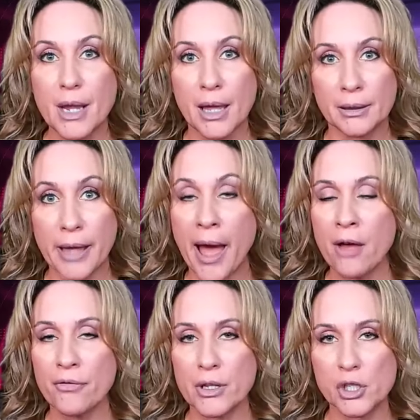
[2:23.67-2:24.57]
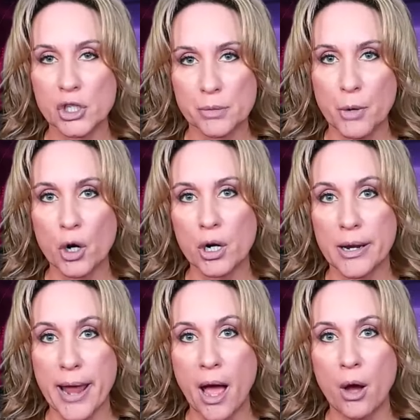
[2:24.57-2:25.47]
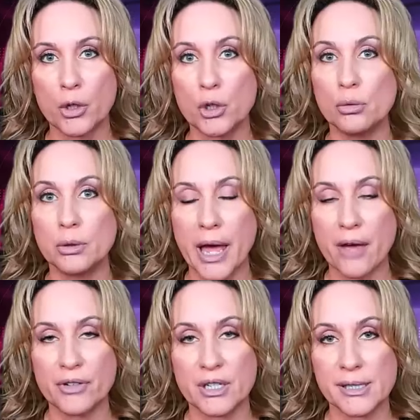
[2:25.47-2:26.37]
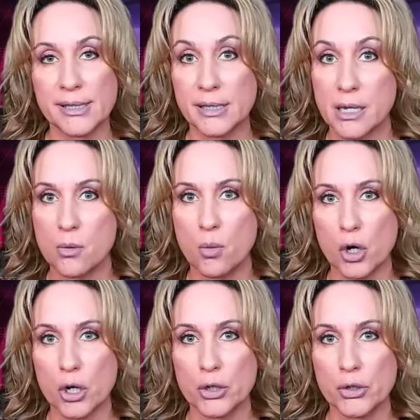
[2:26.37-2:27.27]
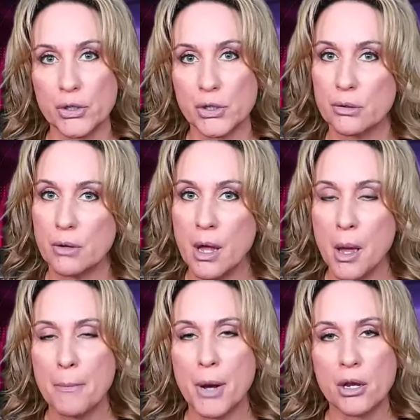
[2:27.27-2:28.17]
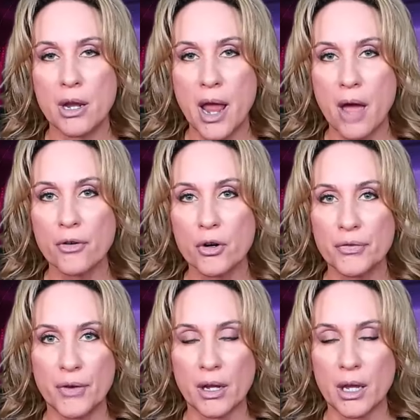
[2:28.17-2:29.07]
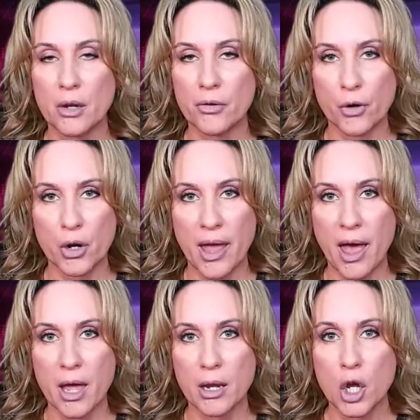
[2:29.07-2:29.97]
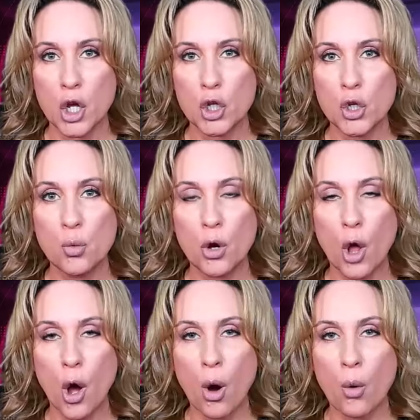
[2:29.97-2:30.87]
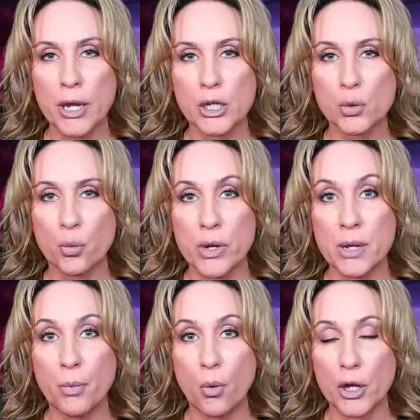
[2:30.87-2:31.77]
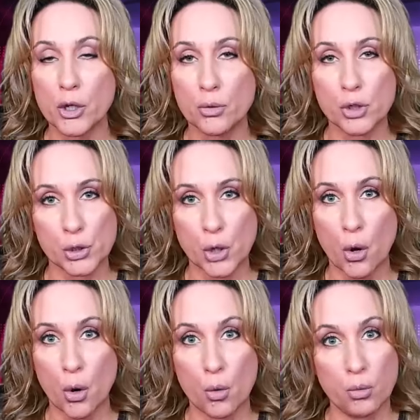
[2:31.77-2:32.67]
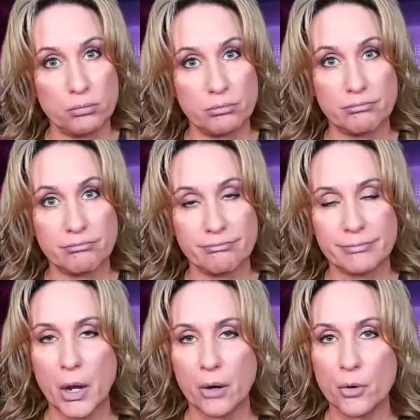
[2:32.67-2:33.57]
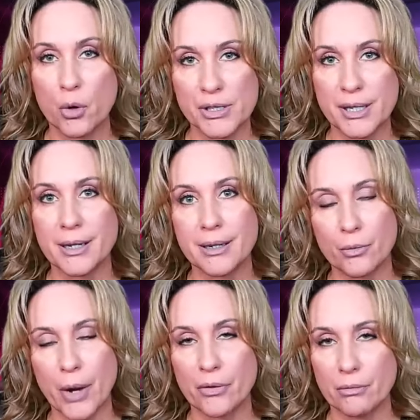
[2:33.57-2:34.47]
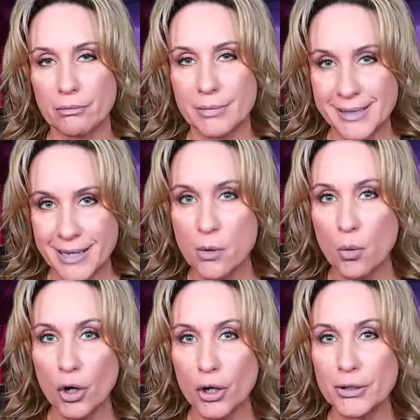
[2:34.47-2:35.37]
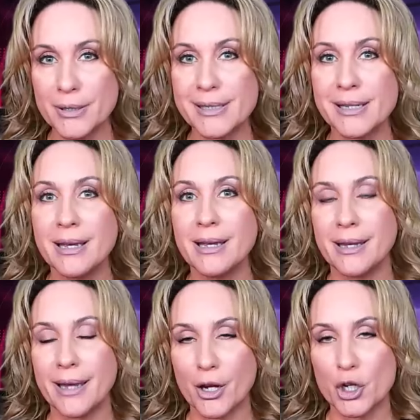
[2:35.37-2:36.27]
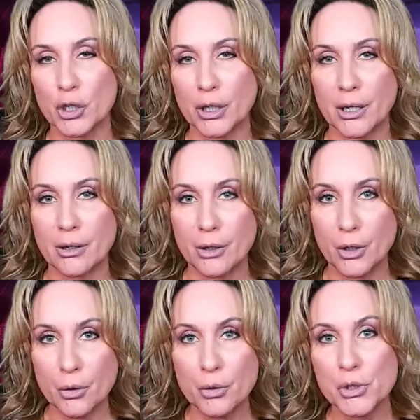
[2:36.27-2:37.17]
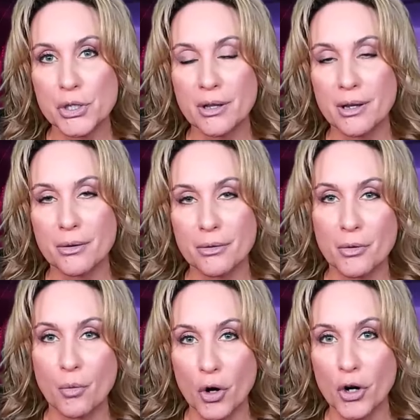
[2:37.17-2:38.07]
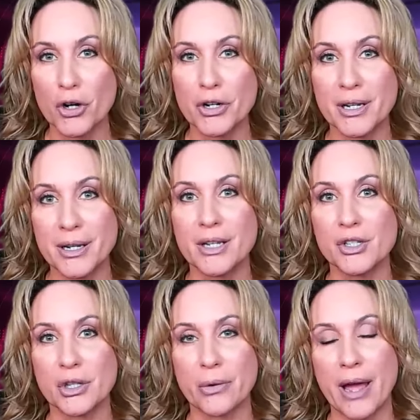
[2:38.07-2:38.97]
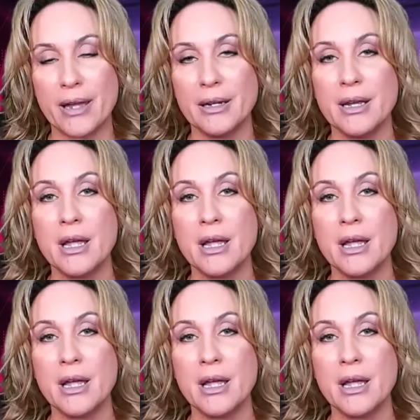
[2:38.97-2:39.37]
"Laugh and smirk now, you leftist C-words, but never fucking forget, you will always reap what you sow." Now, of course, he didn't write C-words. He actually used the word in his threat.